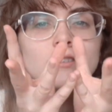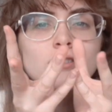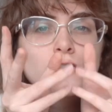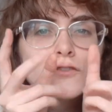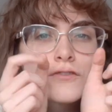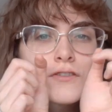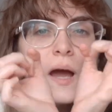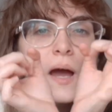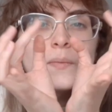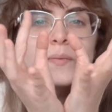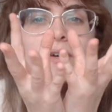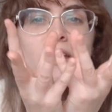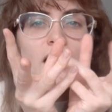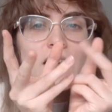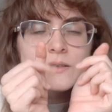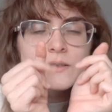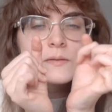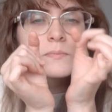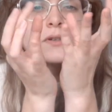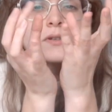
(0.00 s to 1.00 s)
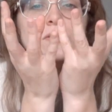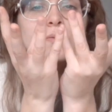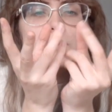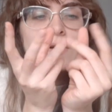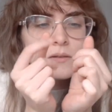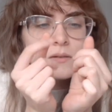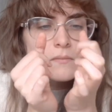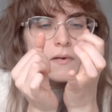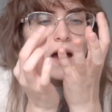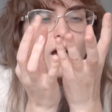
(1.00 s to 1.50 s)
Grabbing it
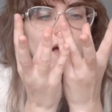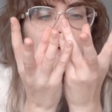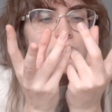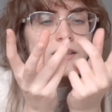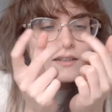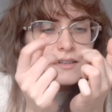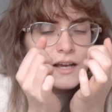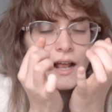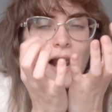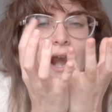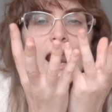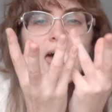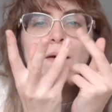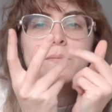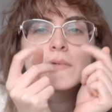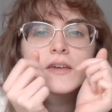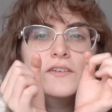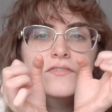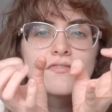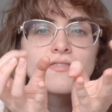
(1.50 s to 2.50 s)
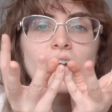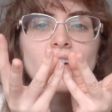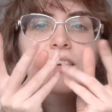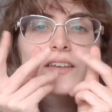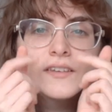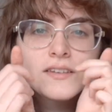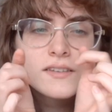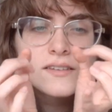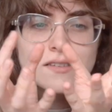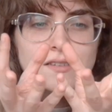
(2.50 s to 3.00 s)
between my clammy
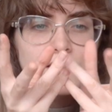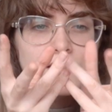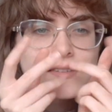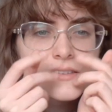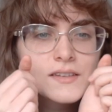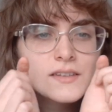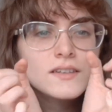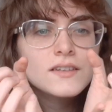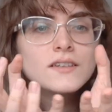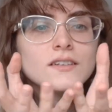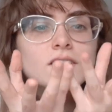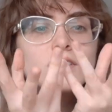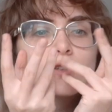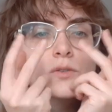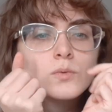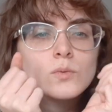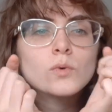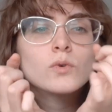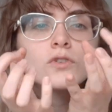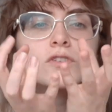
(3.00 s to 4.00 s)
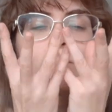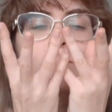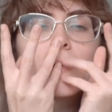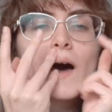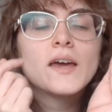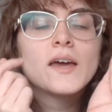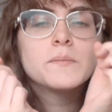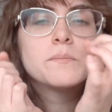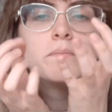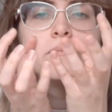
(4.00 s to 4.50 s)
fingers towards
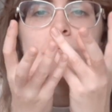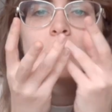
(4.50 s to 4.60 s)
my